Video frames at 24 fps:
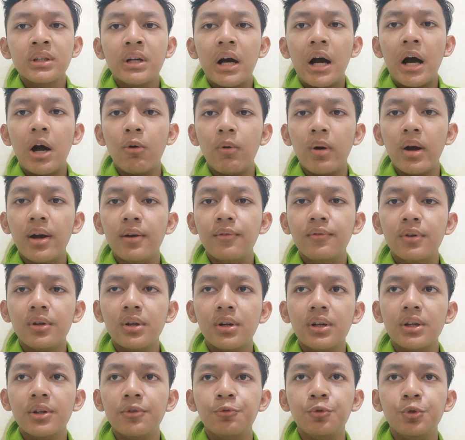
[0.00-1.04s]

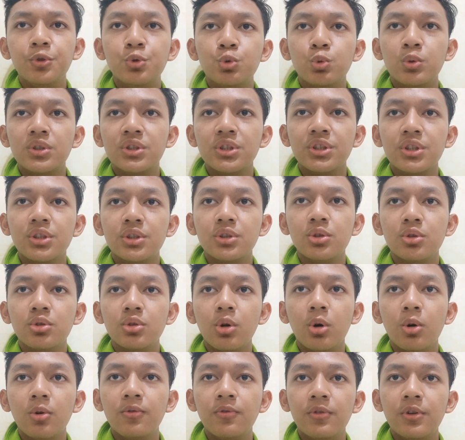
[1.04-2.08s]
However, if you switch it
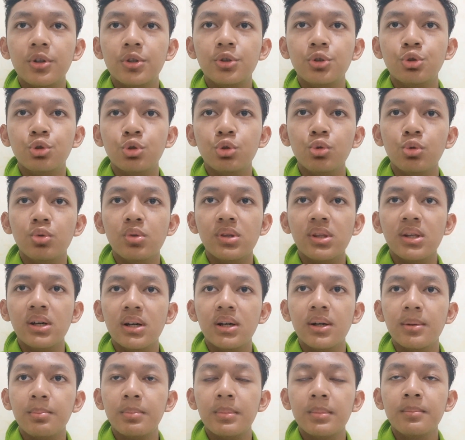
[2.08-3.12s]
over to
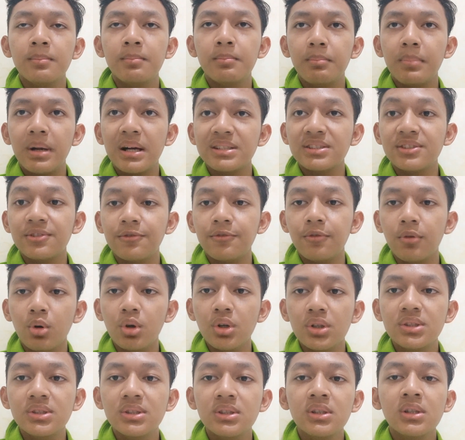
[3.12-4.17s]
the passive
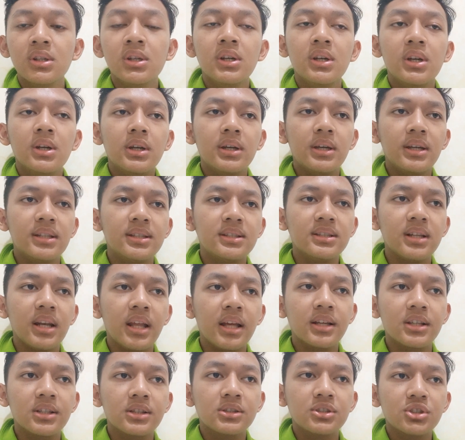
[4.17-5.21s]
voice, it's
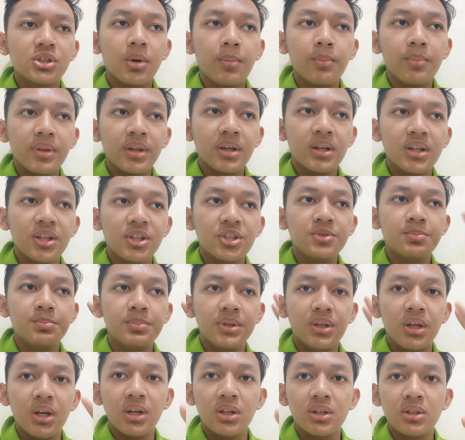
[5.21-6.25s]
like something is
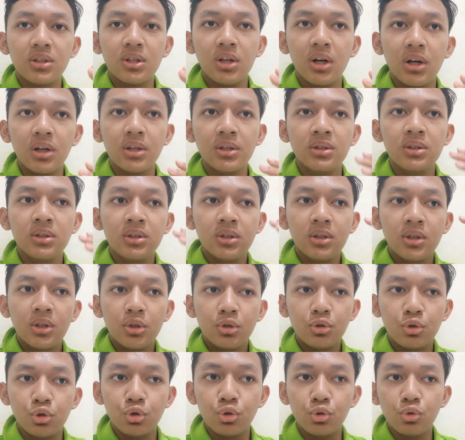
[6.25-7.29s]
being done
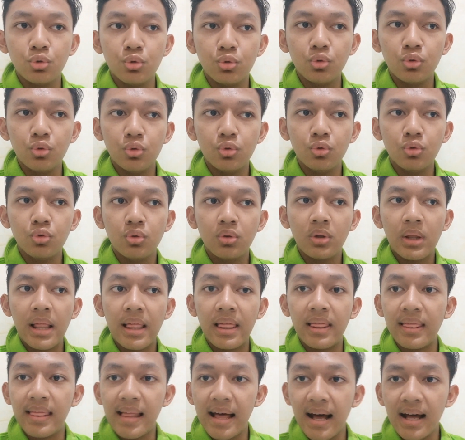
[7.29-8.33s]
to
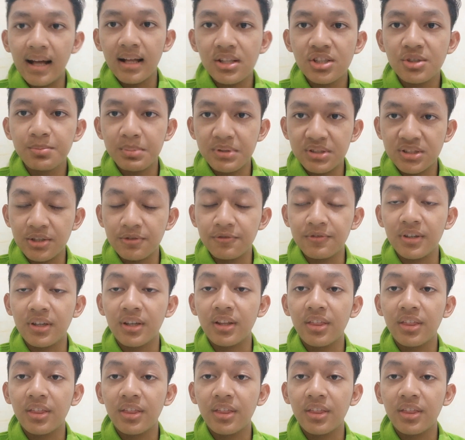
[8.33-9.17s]
that specific